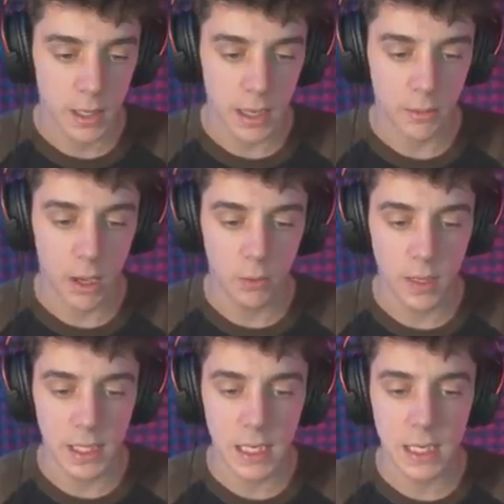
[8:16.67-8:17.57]
Now, all we
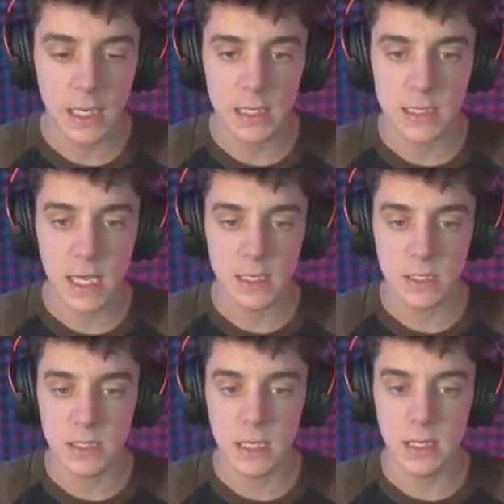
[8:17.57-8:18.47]
need is that
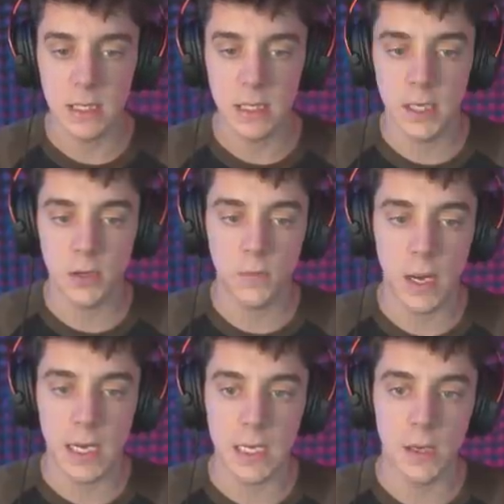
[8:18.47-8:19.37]
silly little
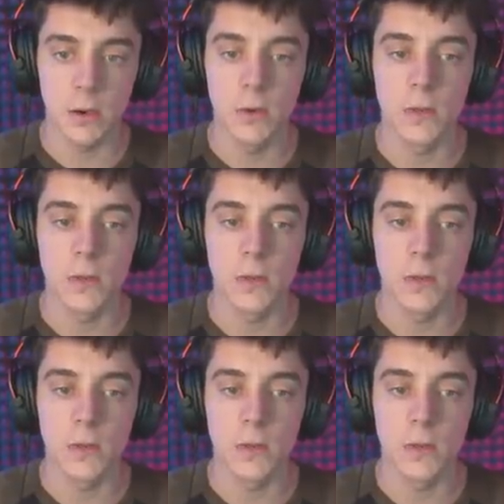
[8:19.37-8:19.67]
radio,